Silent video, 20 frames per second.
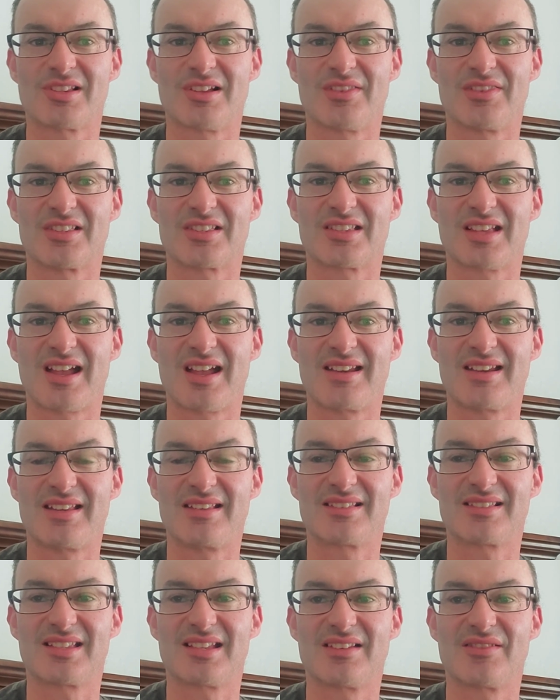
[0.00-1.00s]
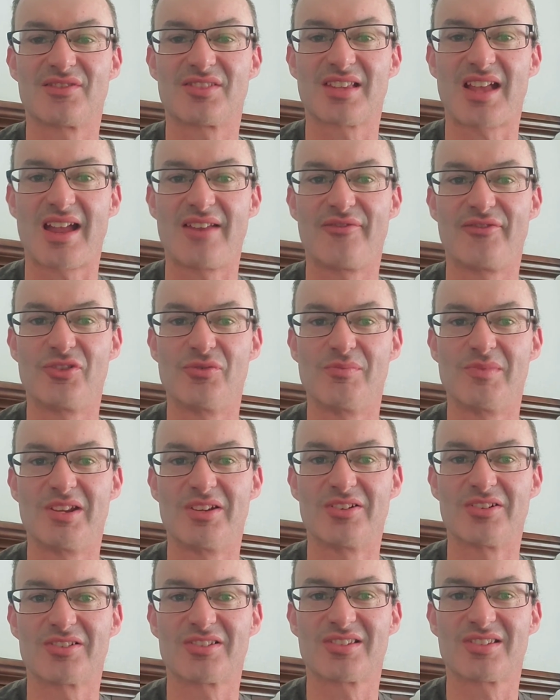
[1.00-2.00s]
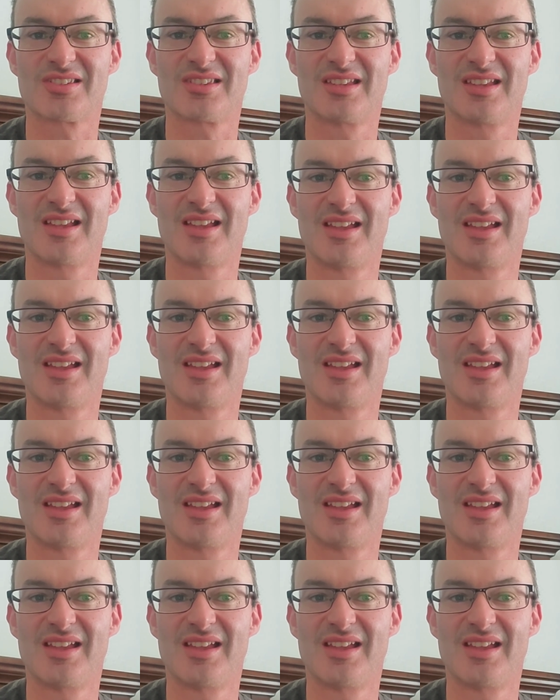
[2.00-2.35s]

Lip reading: on the side instead of side view mirrors.